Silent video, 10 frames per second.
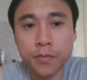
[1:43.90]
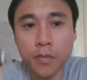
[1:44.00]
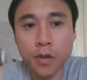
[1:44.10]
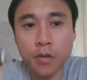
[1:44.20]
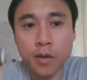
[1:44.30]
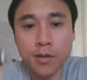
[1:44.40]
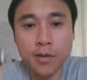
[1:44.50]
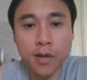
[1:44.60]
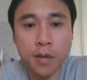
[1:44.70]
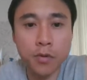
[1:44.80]
Get
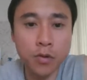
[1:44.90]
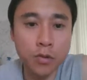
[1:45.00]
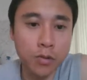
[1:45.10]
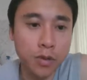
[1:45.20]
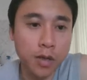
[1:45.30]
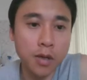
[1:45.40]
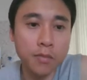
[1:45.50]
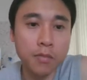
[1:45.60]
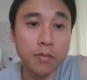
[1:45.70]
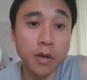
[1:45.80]
snap called
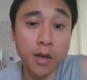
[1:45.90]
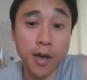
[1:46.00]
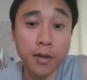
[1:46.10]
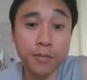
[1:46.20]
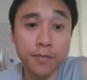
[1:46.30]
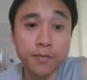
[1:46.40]
again.